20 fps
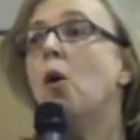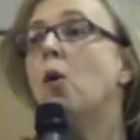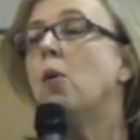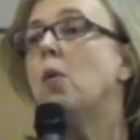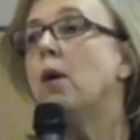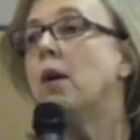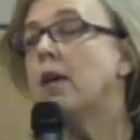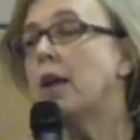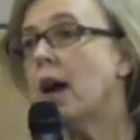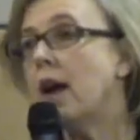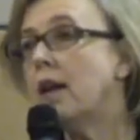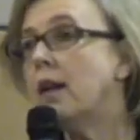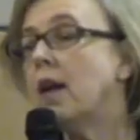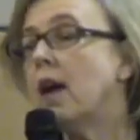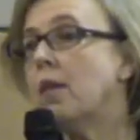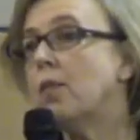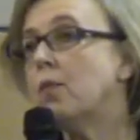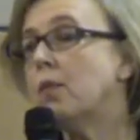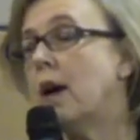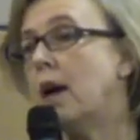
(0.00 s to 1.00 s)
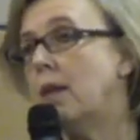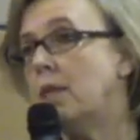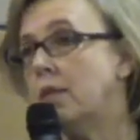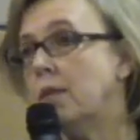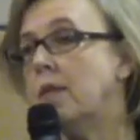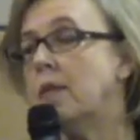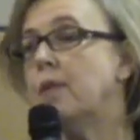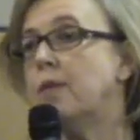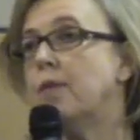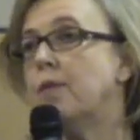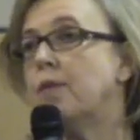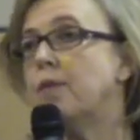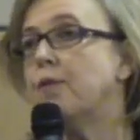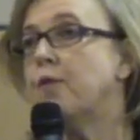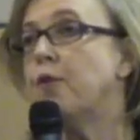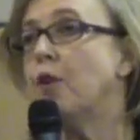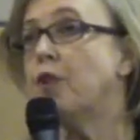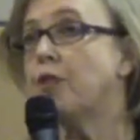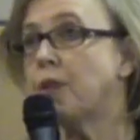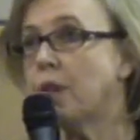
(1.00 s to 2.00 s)
Well, I, well
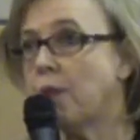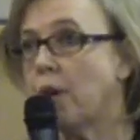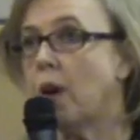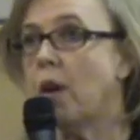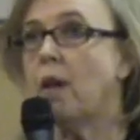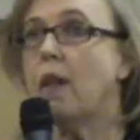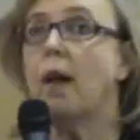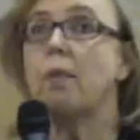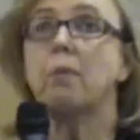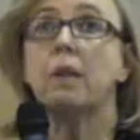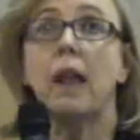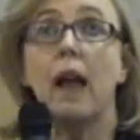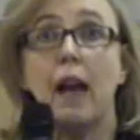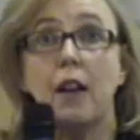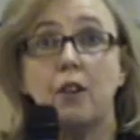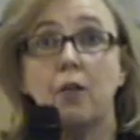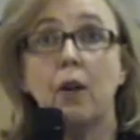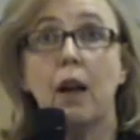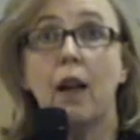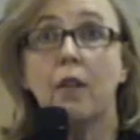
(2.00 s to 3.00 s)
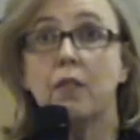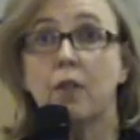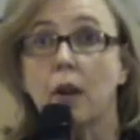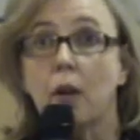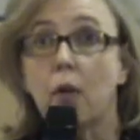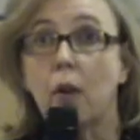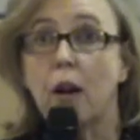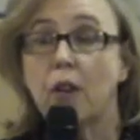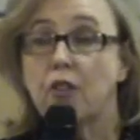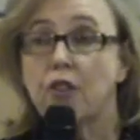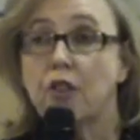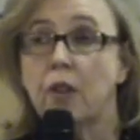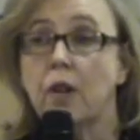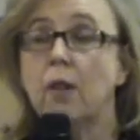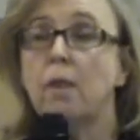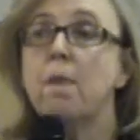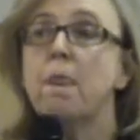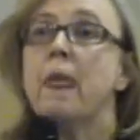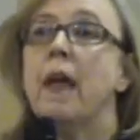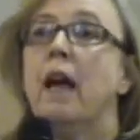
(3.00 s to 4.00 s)
first of all, I'm glad you asked the
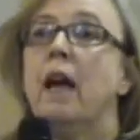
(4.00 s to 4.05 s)
question.